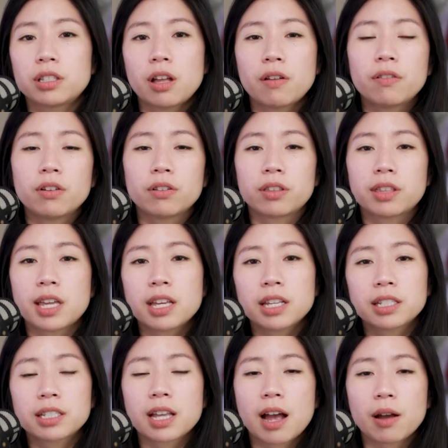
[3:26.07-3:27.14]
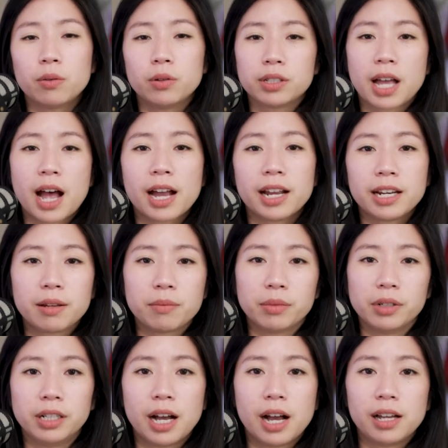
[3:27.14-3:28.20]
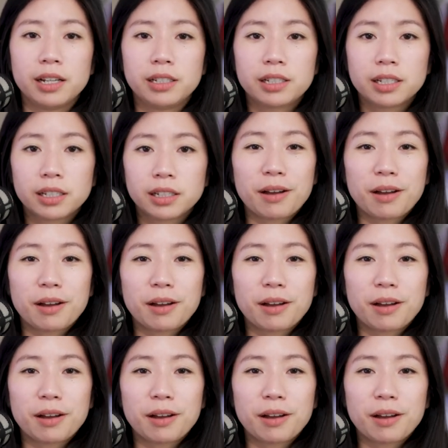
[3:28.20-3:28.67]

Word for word: level things I was hiding behind.